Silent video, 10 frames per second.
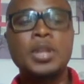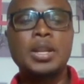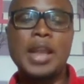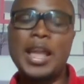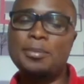
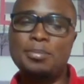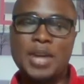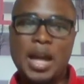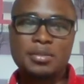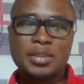like
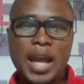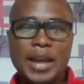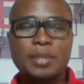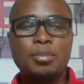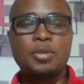BR
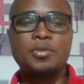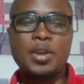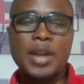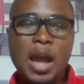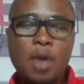tag, but for
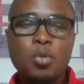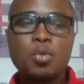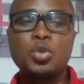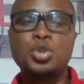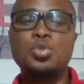now
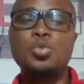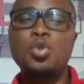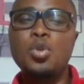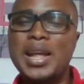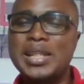we should
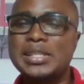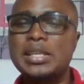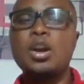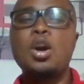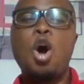know that
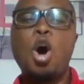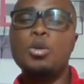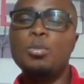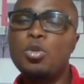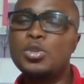
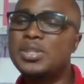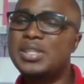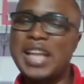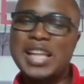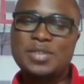almost
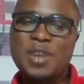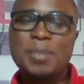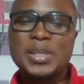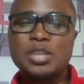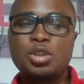
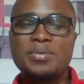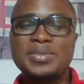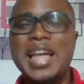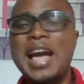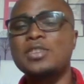95% of
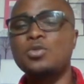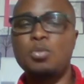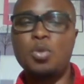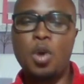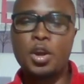tags we'll
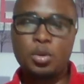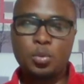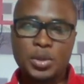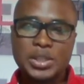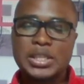be working
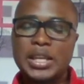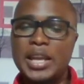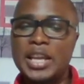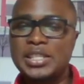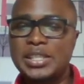with in
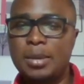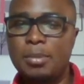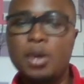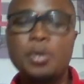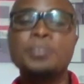
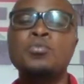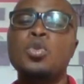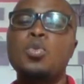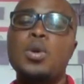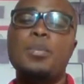HTML,
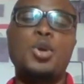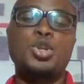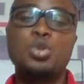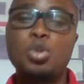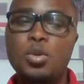we
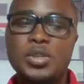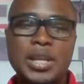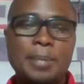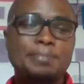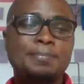must close
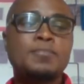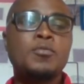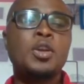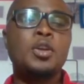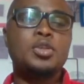them.
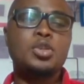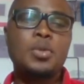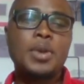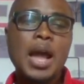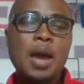So
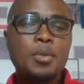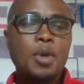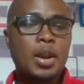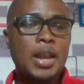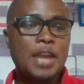now
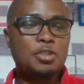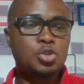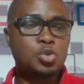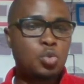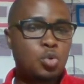on line
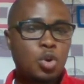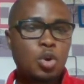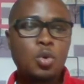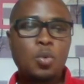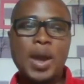2,
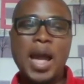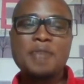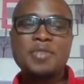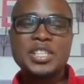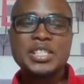we
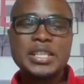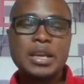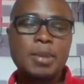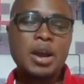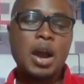have
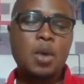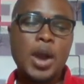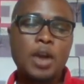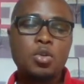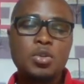HTML and we
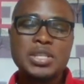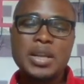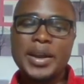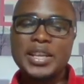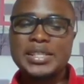are closing
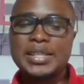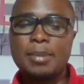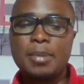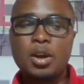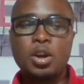our
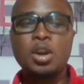HTML.